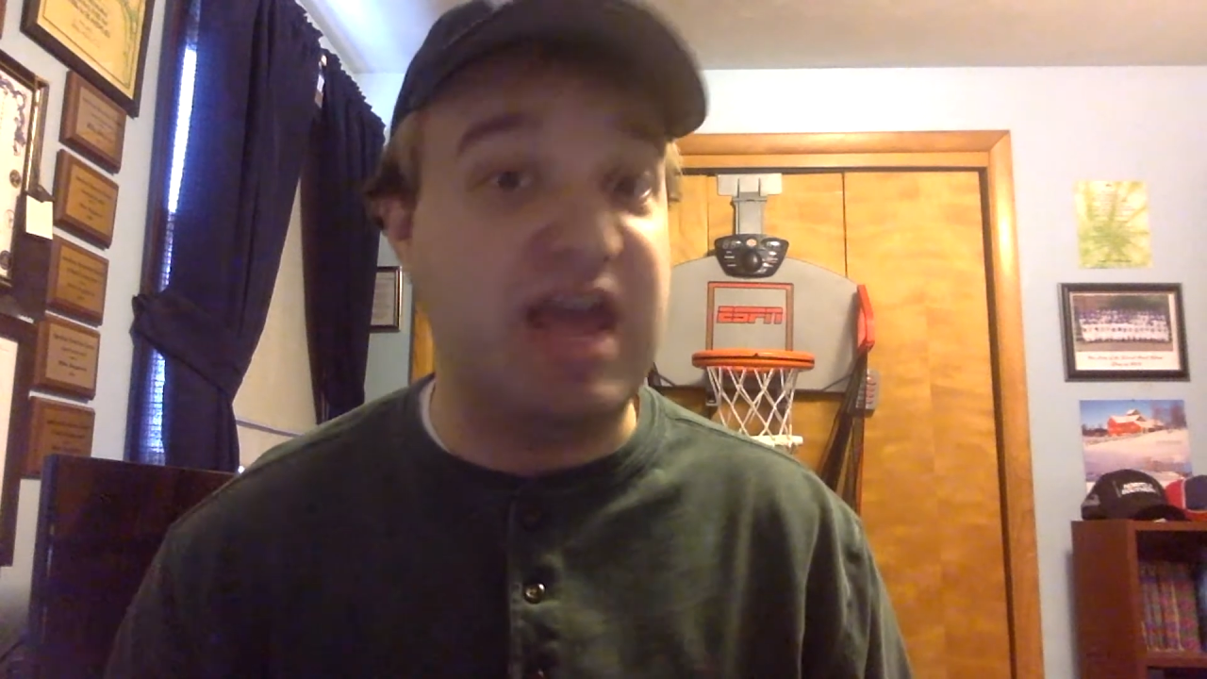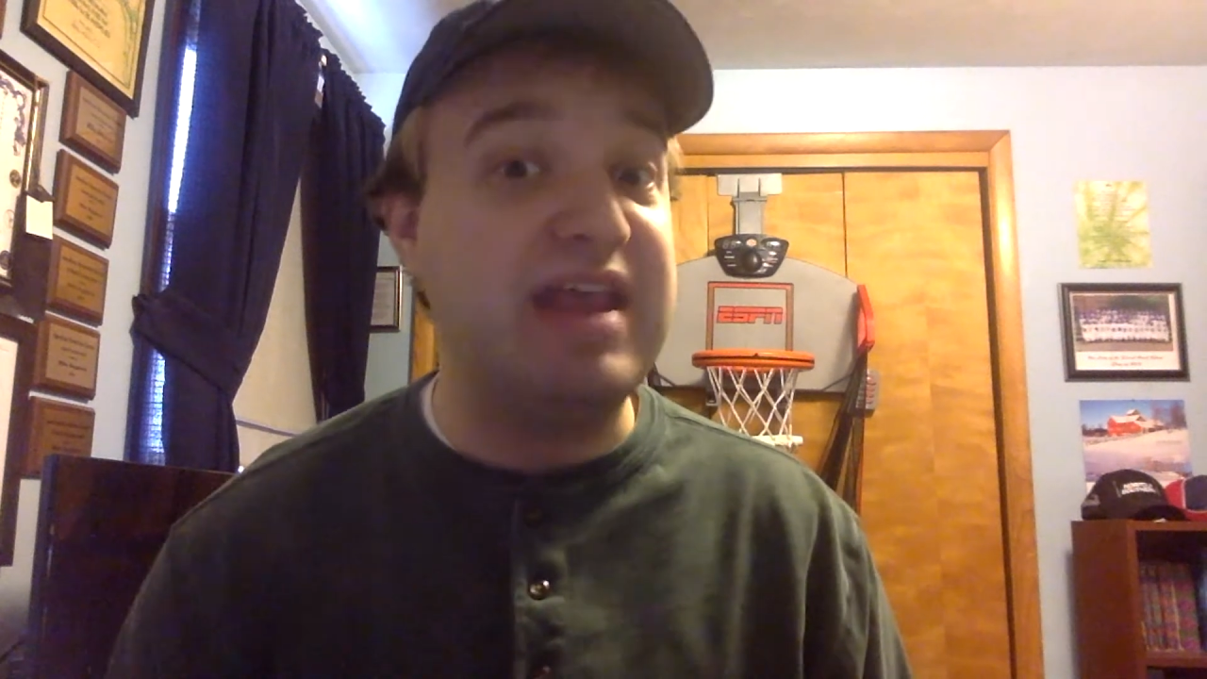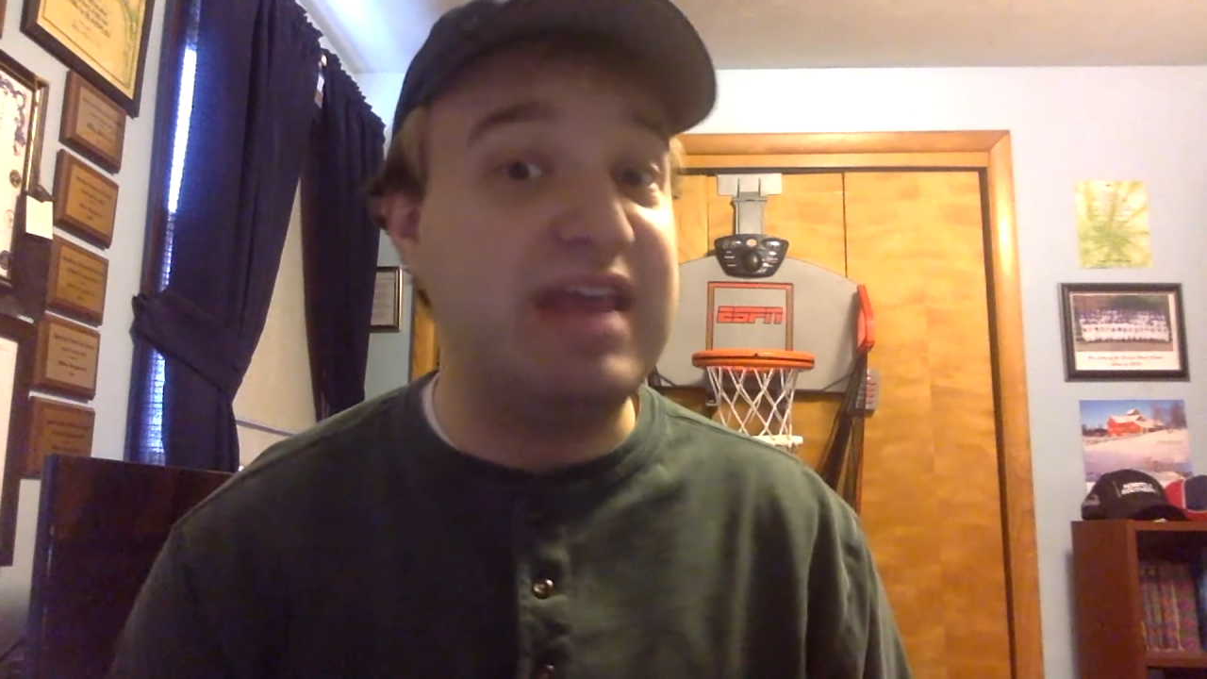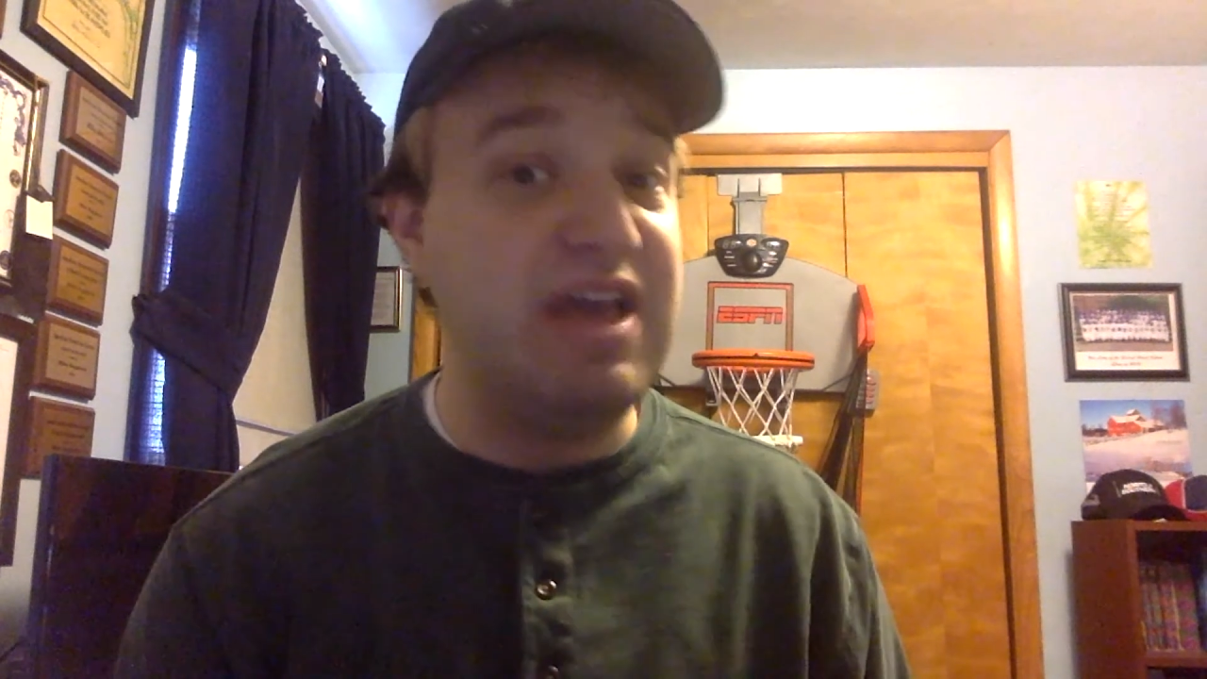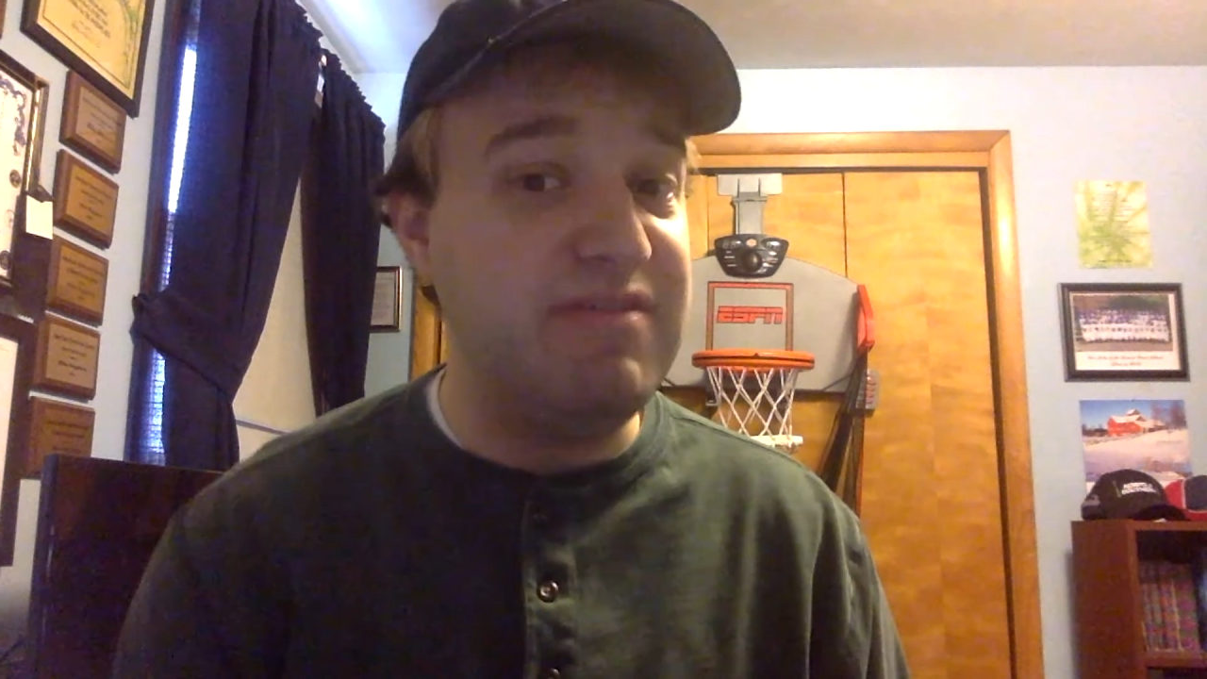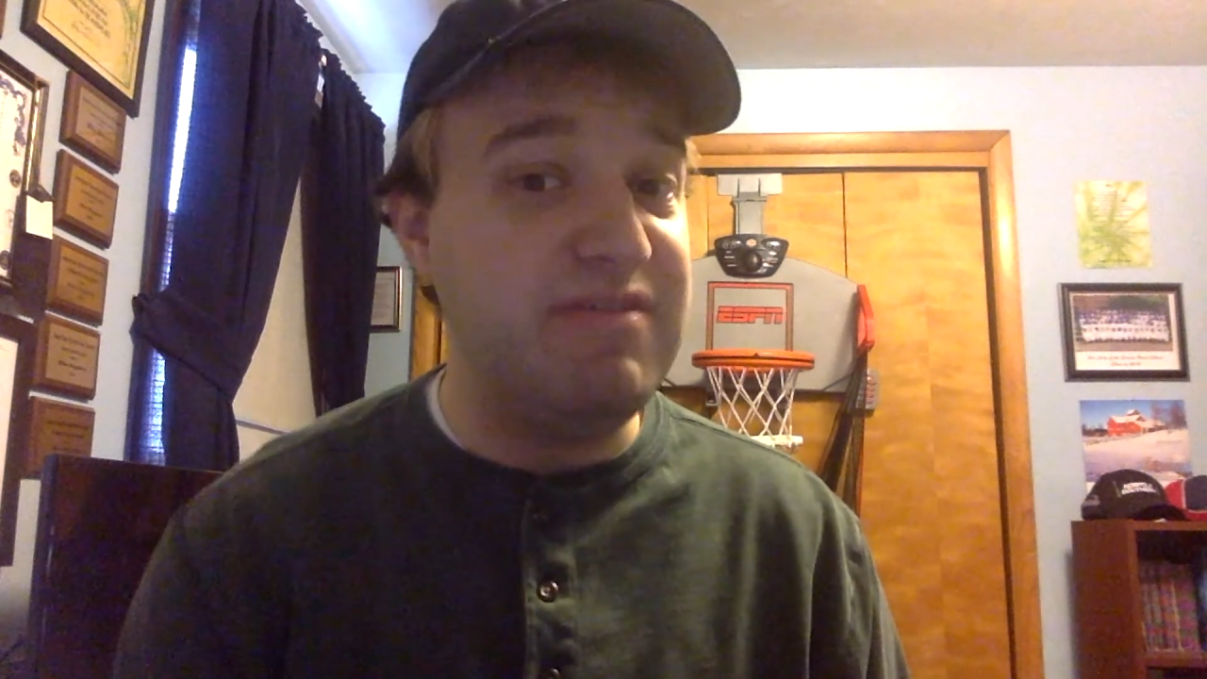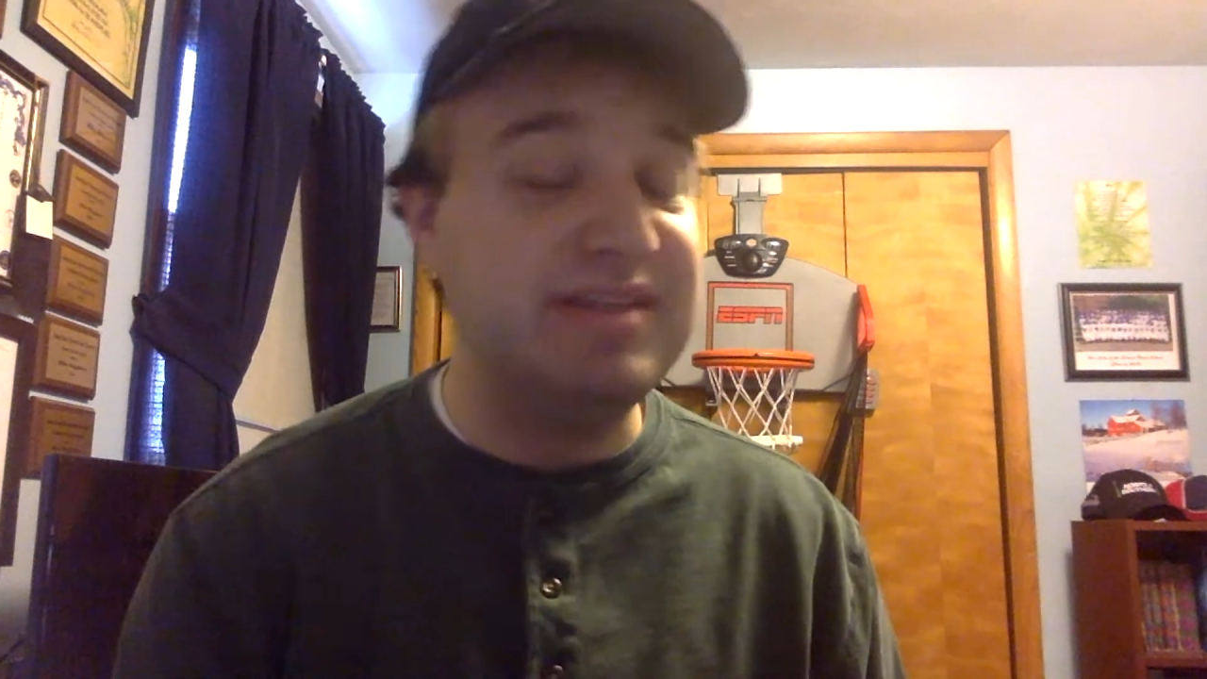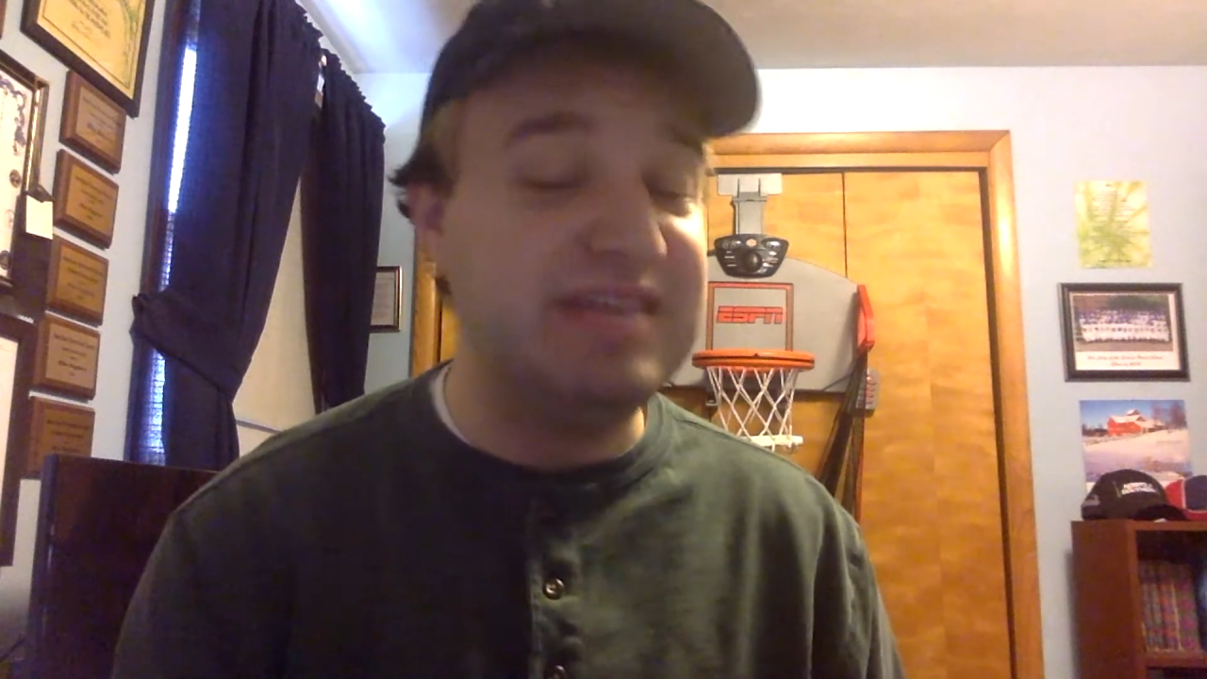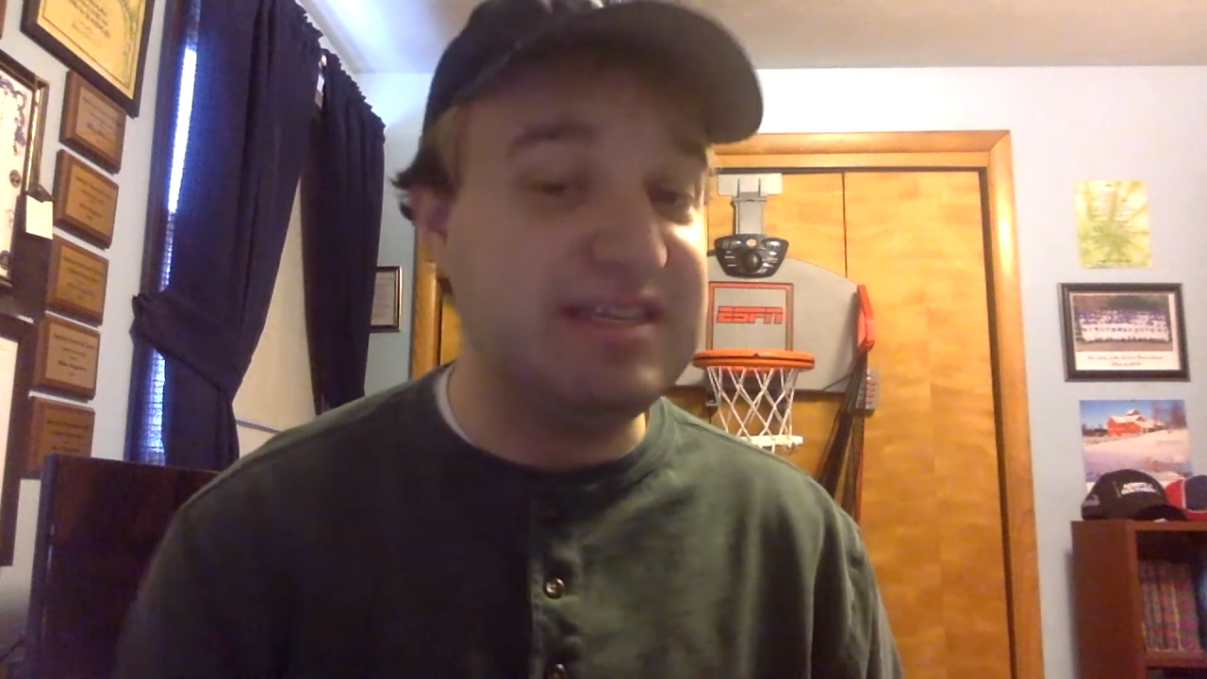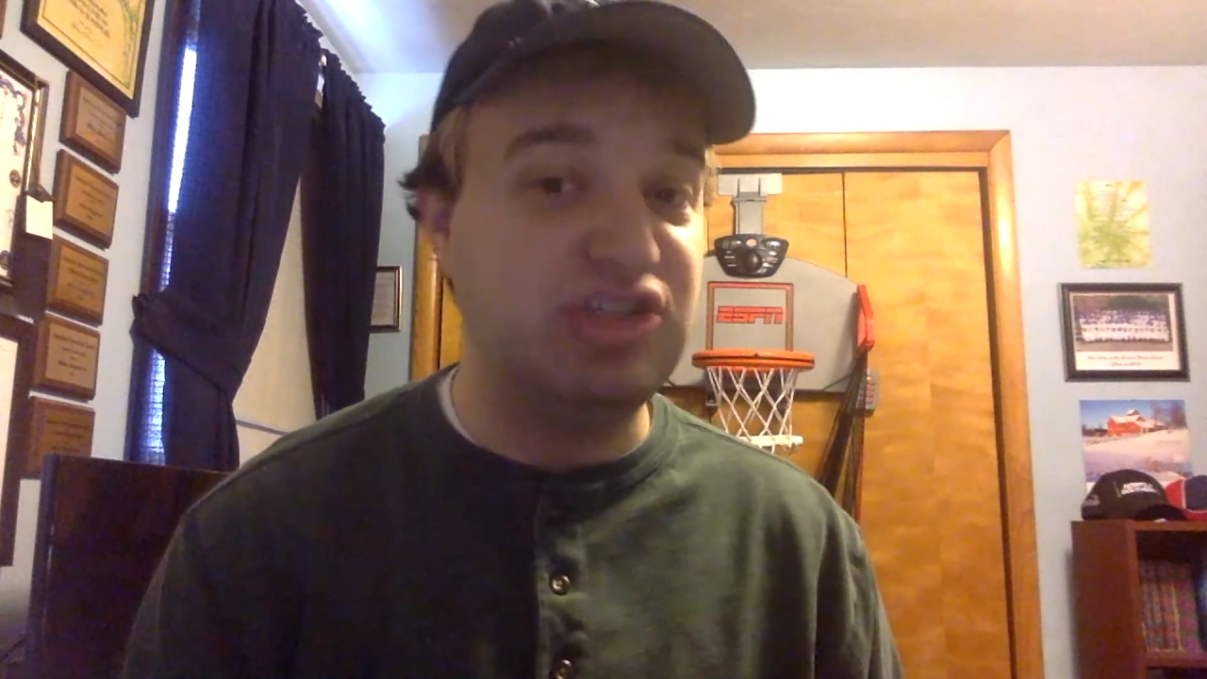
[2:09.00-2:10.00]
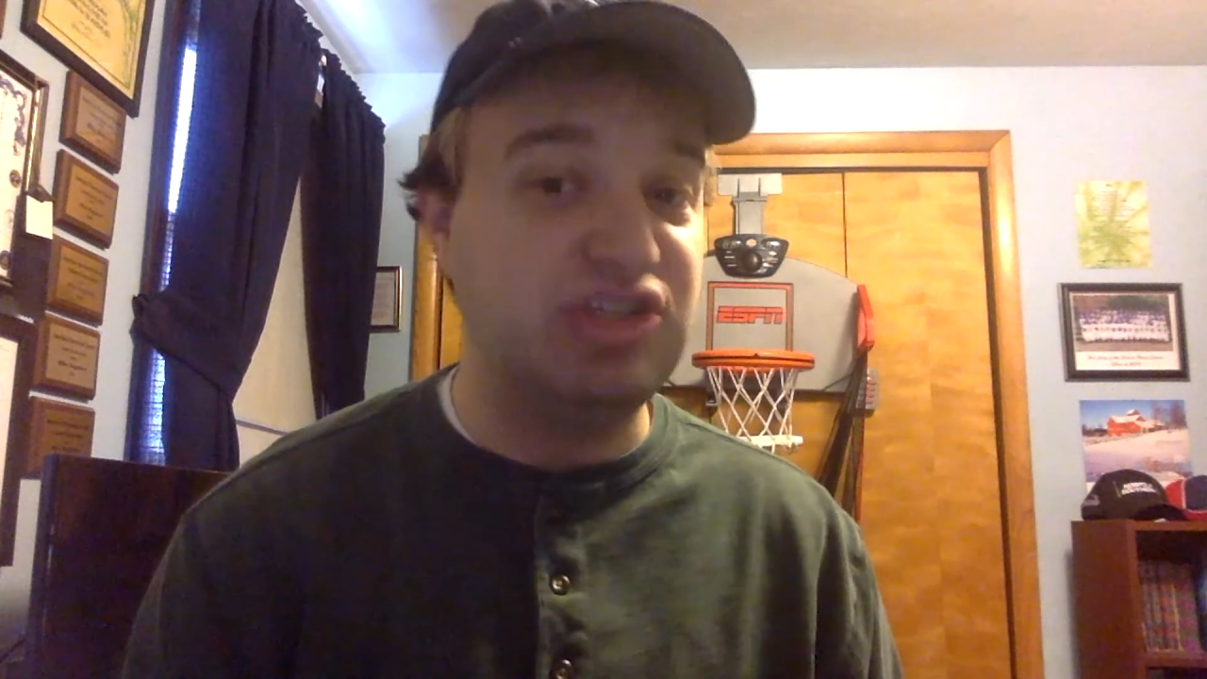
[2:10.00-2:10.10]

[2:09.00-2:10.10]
And give him a decent